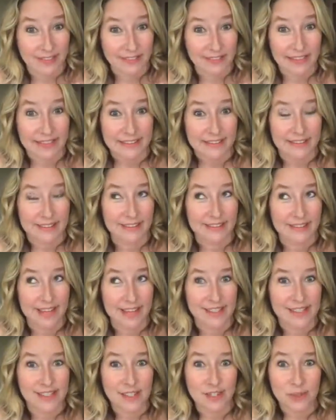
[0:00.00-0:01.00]
Like,
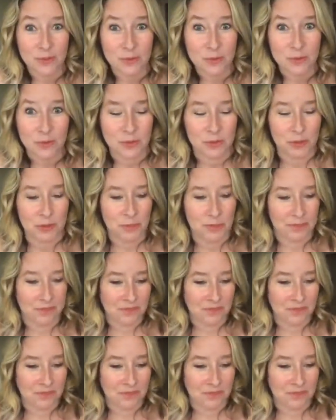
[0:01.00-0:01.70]
that's huge.